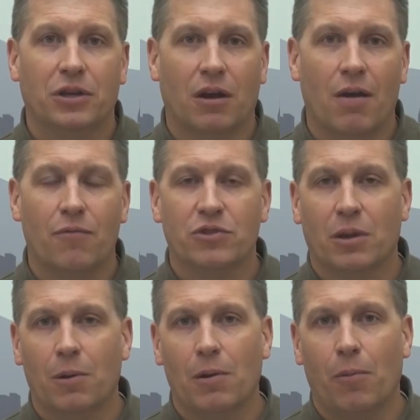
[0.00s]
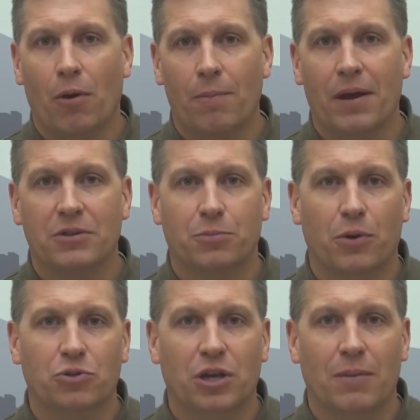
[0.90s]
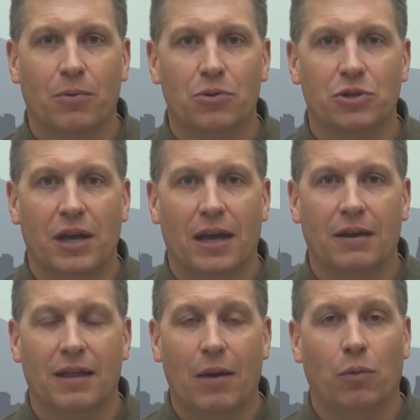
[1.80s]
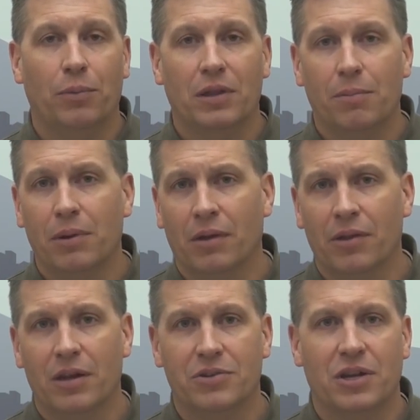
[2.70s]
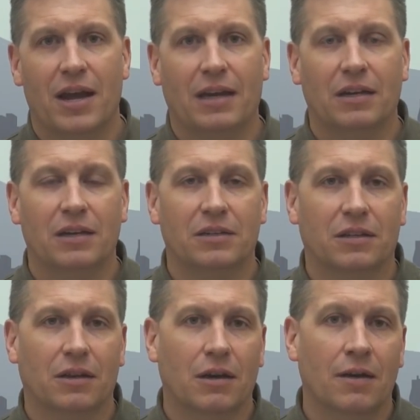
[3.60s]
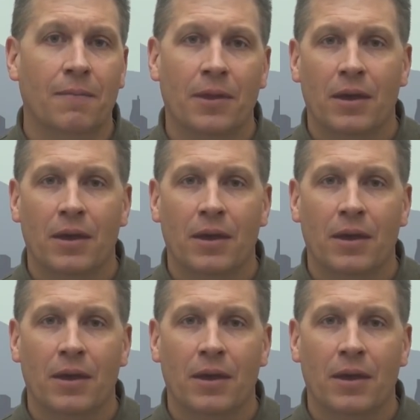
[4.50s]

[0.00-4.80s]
A conference committee report passed both chambers, and that will be the bill that is enacted into law.